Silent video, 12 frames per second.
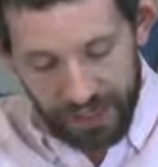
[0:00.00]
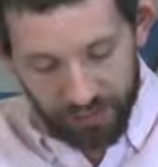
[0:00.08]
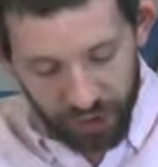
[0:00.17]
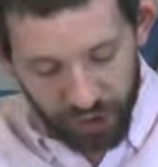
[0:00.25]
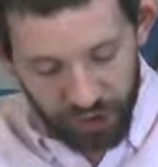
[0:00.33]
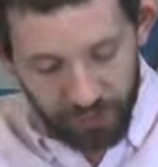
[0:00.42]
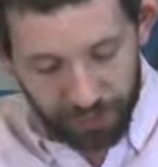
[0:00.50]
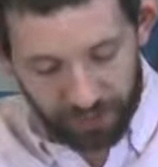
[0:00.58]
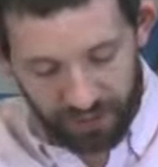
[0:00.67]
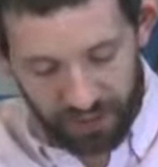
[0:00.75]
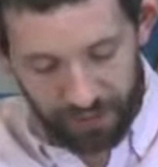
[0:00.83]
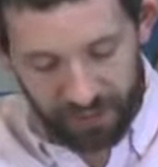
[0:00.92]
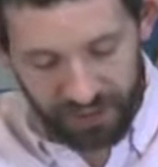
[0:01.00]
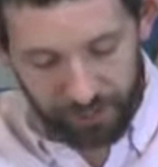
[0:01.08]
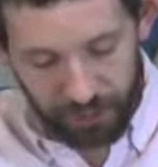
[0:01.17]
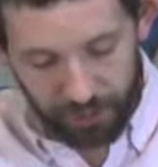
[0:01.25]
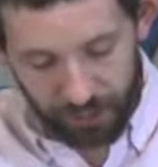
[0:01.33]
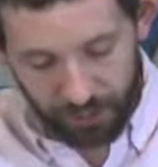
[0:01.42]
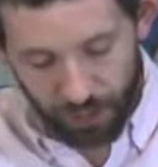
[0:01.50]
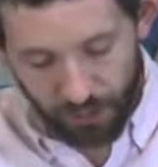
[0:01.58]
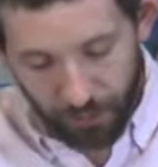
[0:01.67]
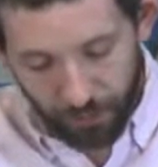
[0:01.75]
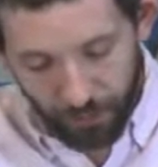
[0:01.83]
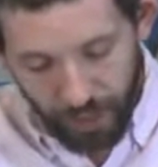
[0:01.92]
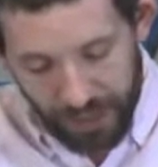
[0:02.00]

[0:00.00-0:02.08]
and the sheep of Laban, his mother's brother,